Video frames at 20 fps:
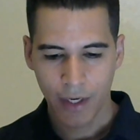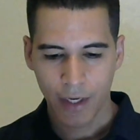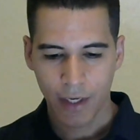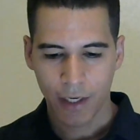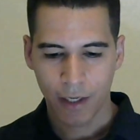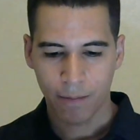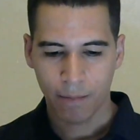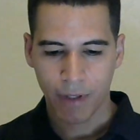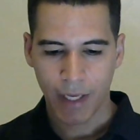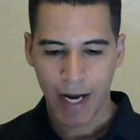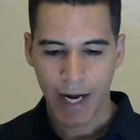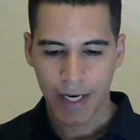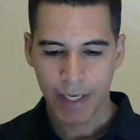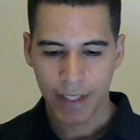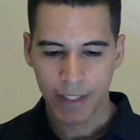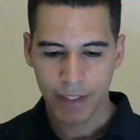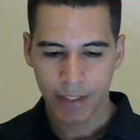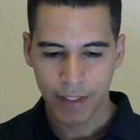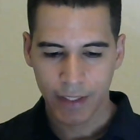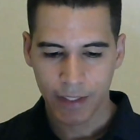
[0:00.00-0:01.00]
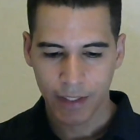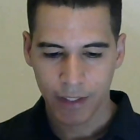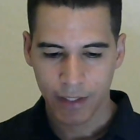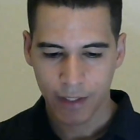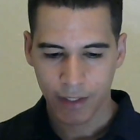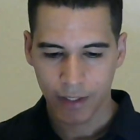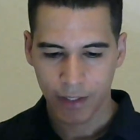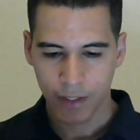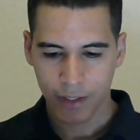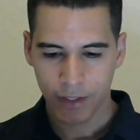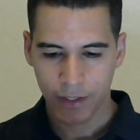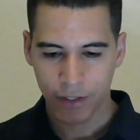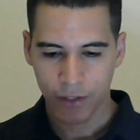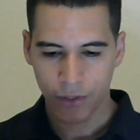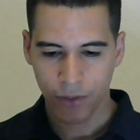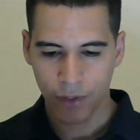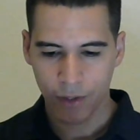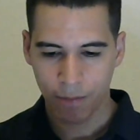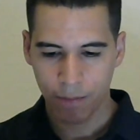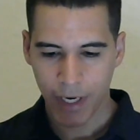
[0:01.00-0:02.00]
applies
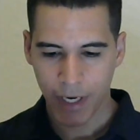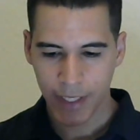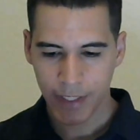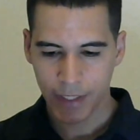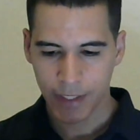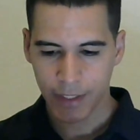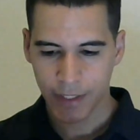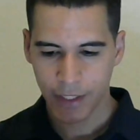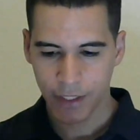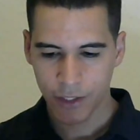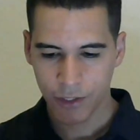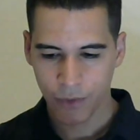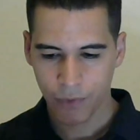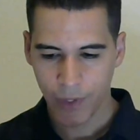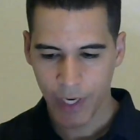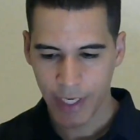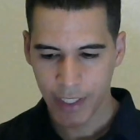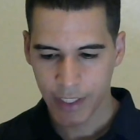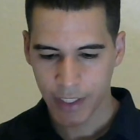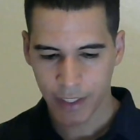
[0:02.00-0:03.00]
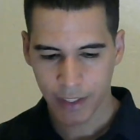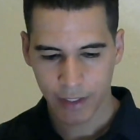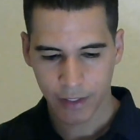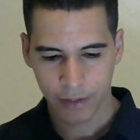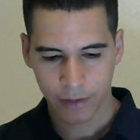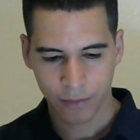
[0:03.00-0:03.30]
to the present situation.